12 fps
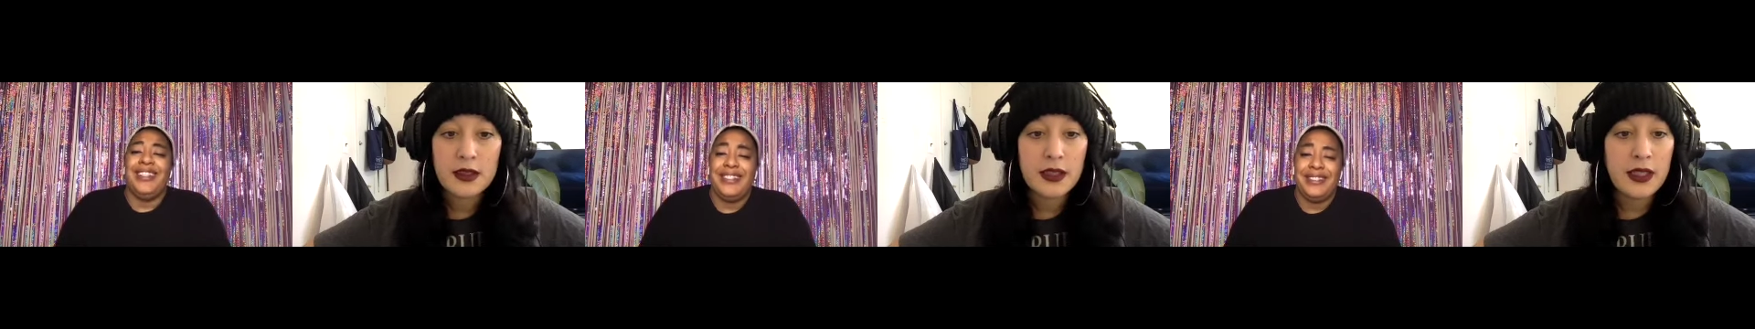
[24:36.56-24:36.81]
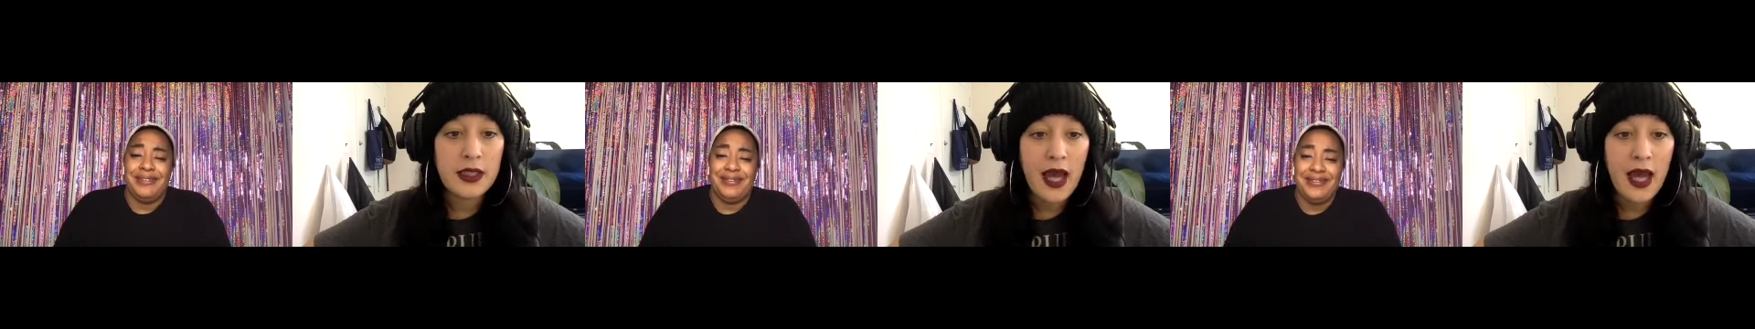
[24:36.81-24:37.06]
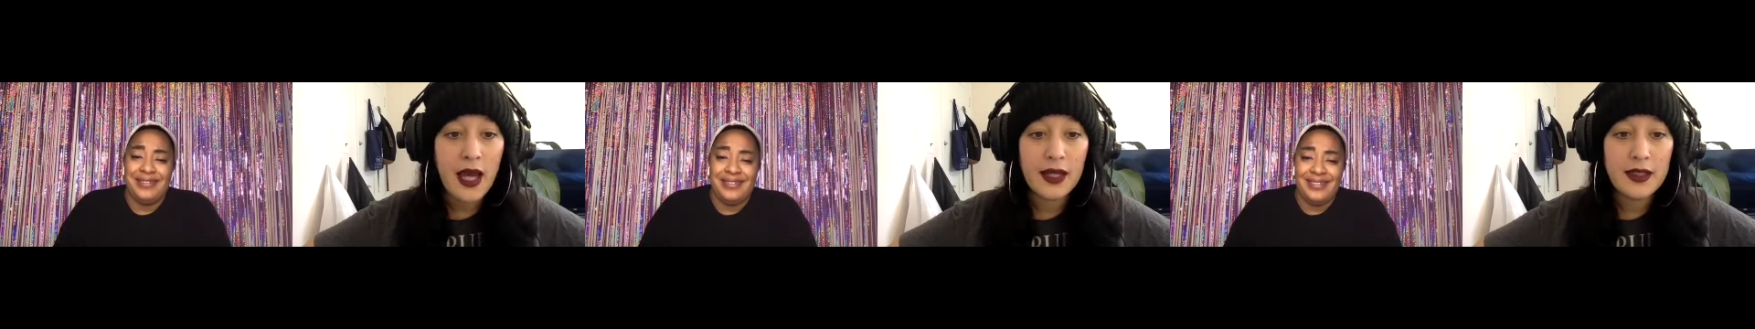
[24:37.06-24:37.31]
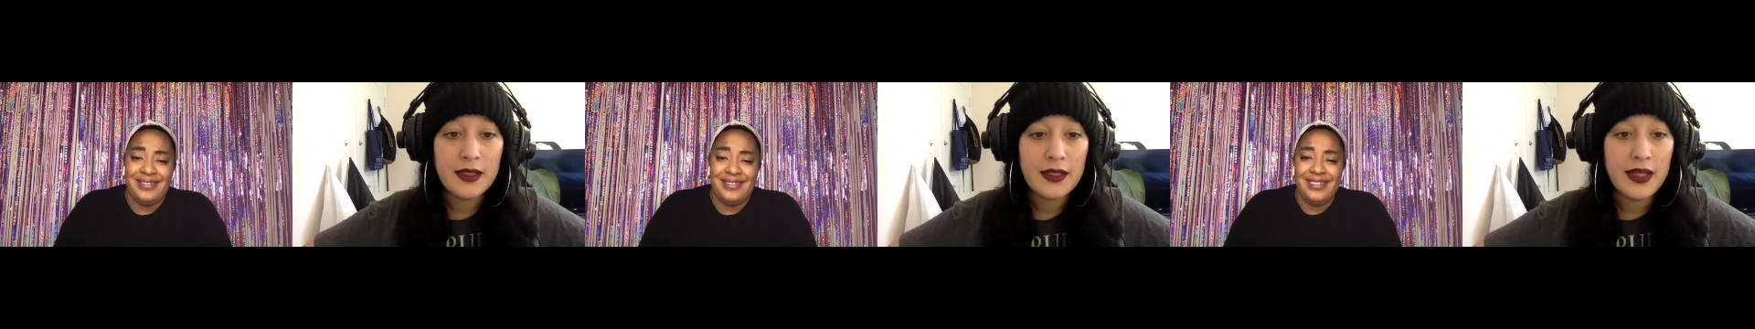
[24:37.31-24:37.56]
Speaker 1: yeah
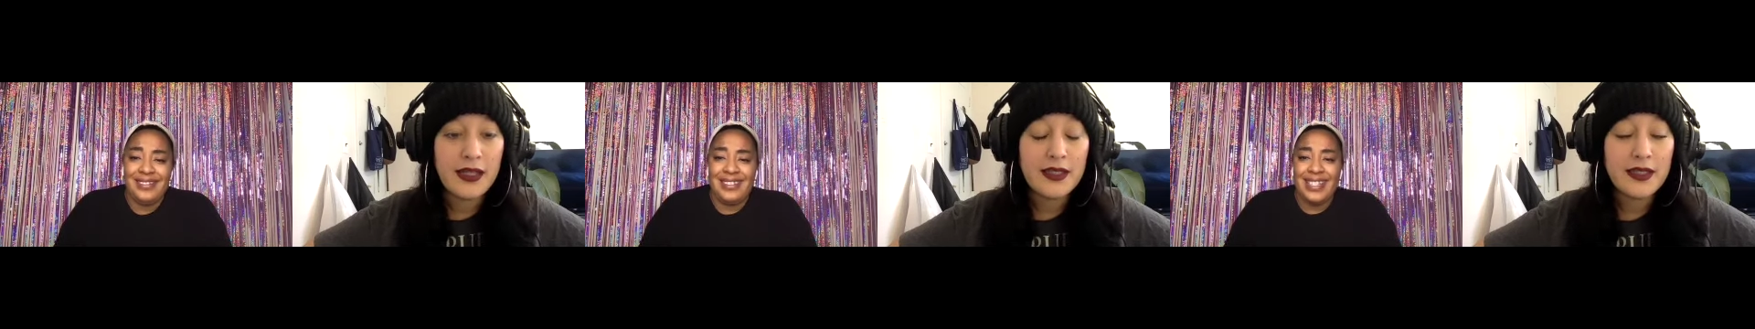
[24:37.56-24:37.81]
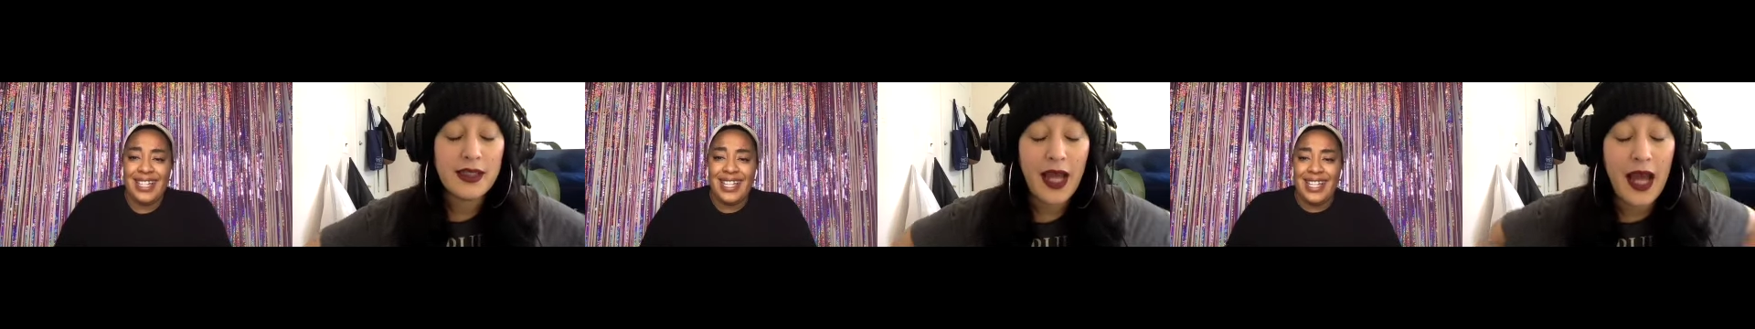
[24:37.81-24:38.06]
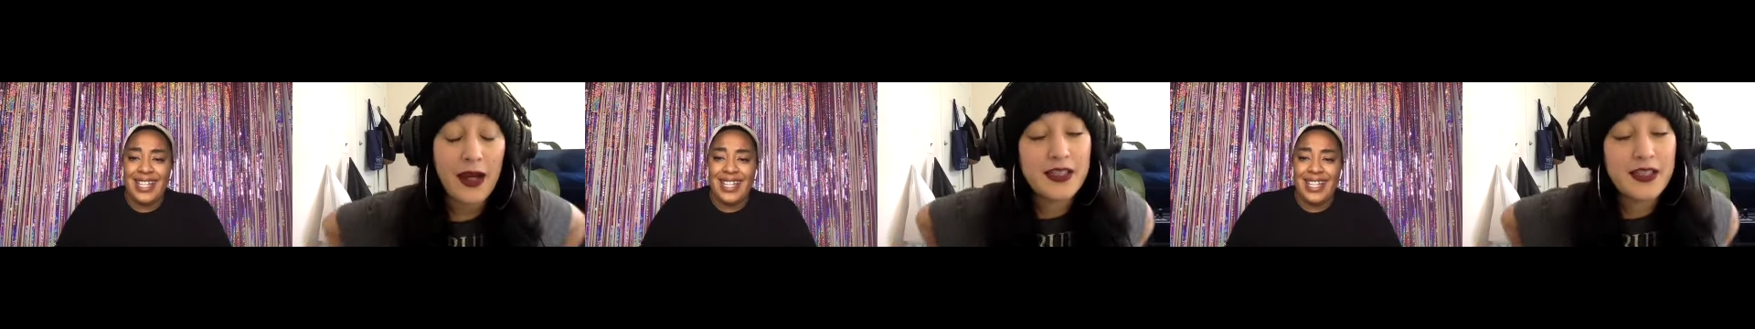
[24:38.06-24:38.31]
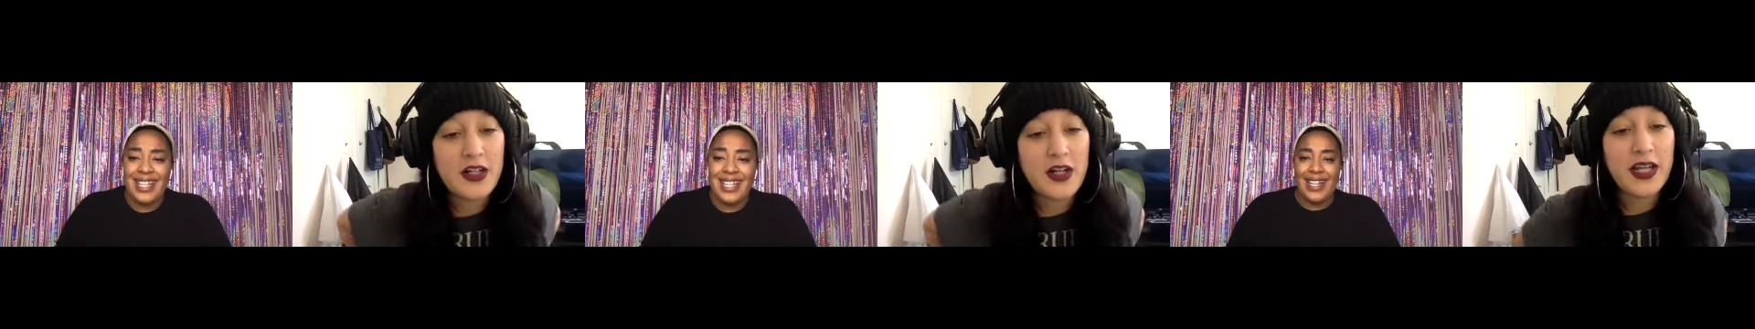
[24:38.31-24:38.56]
it yeah
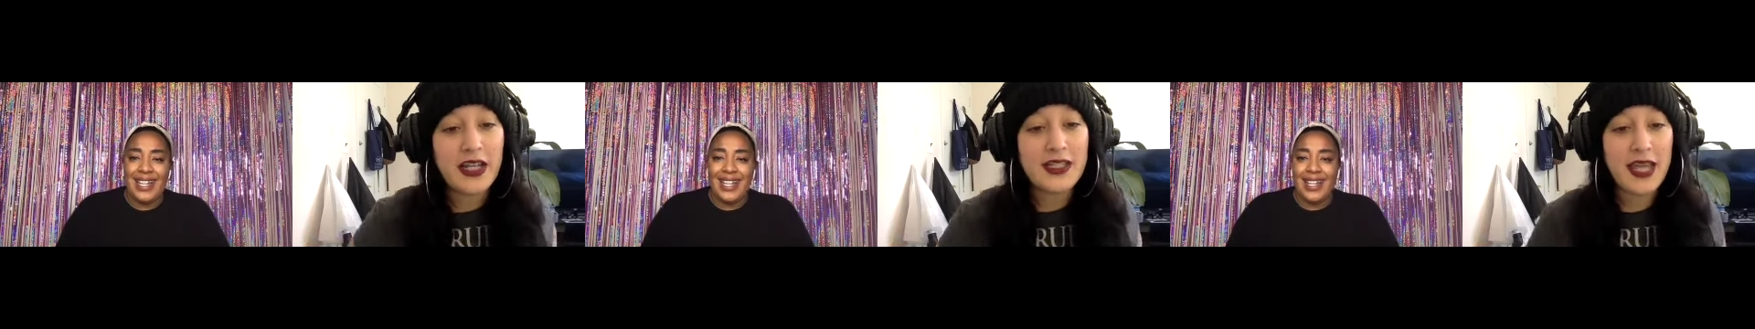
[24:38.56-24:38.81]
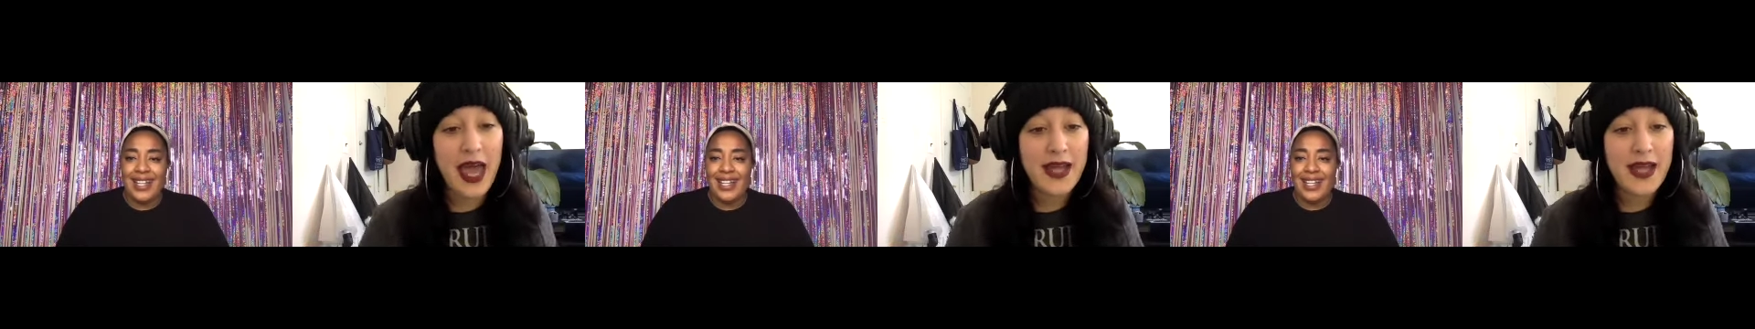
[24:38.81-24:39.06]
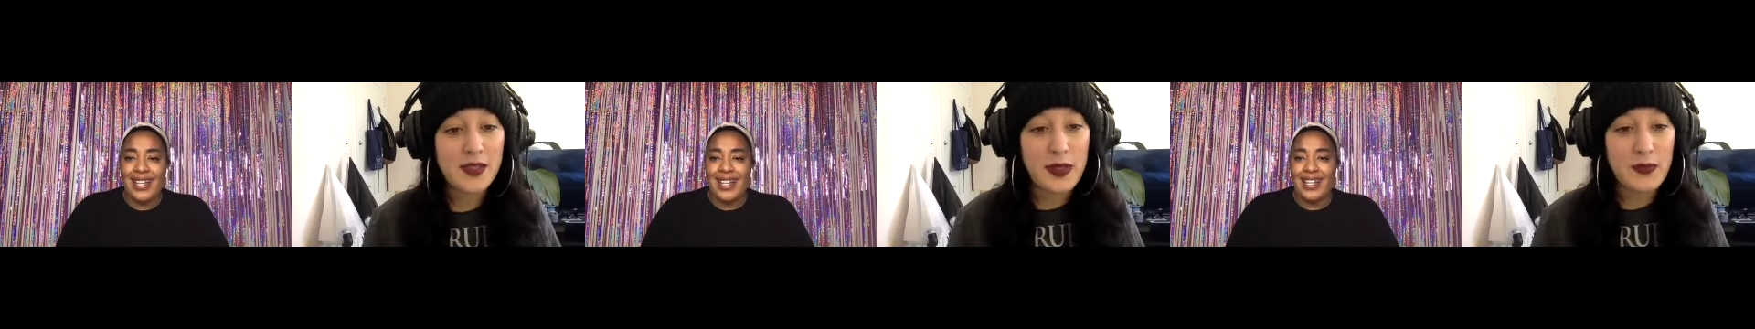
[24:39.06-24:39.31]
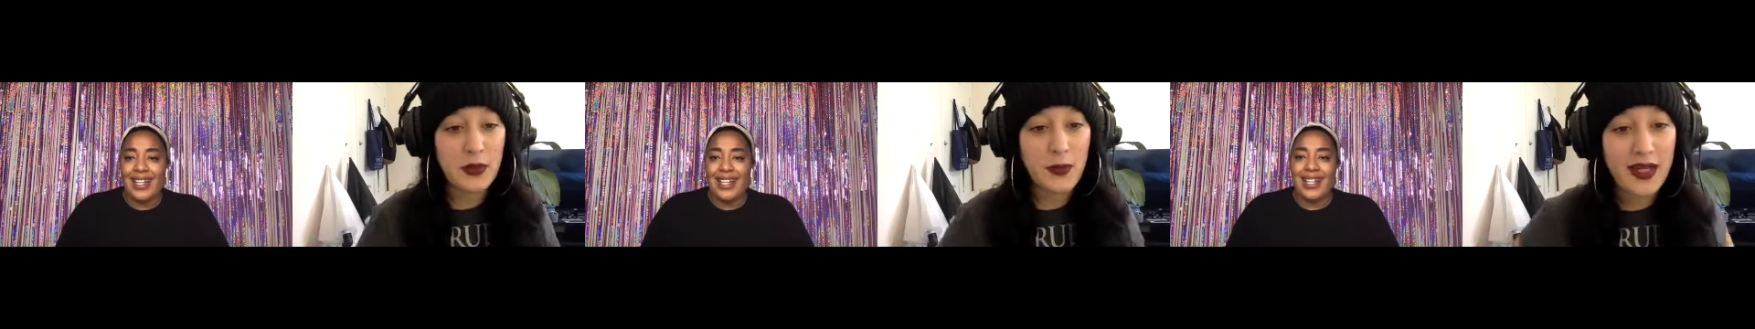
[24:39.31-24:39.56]
it's turning into x
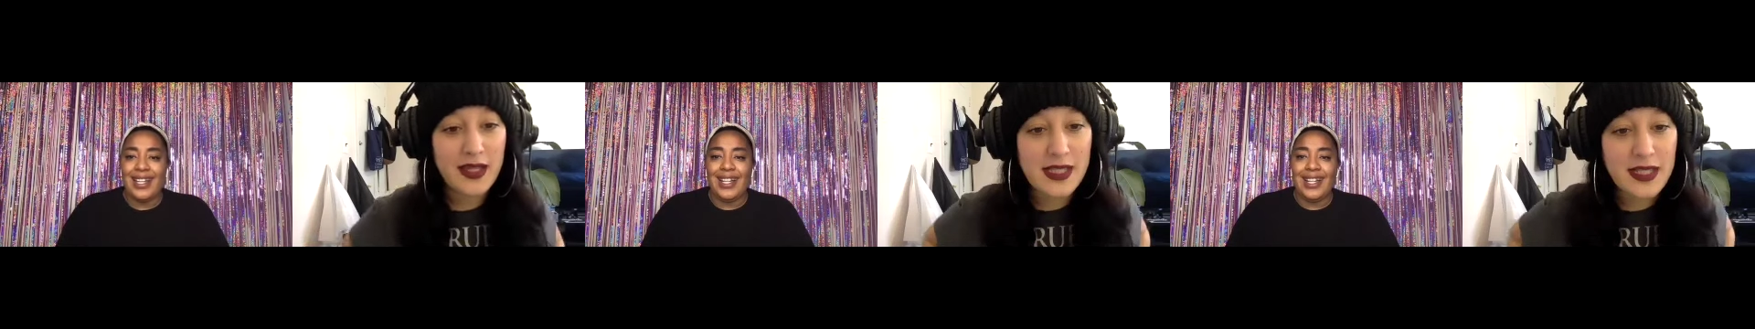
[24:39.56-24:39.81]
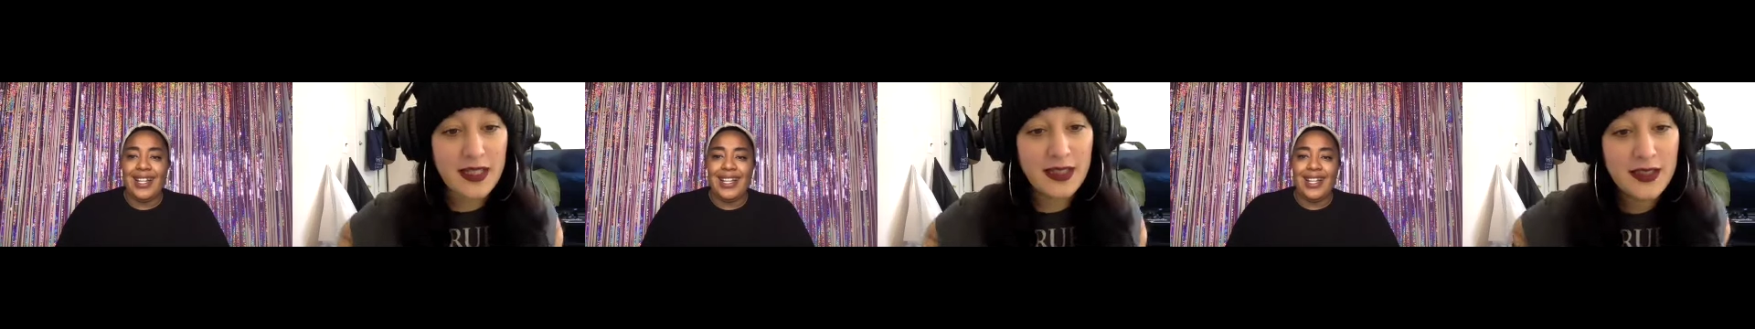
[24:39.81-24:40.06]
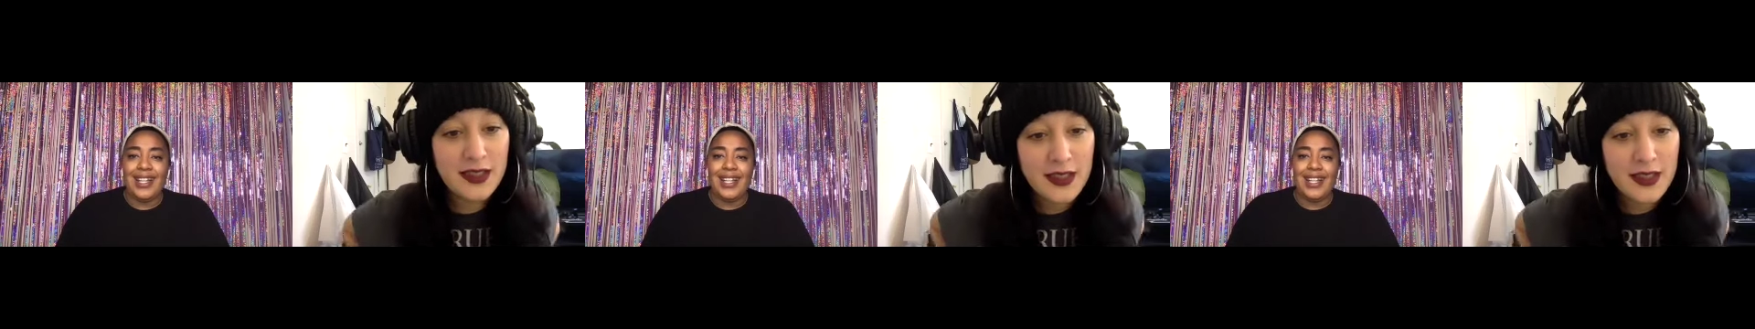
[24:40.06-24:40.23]
people magazine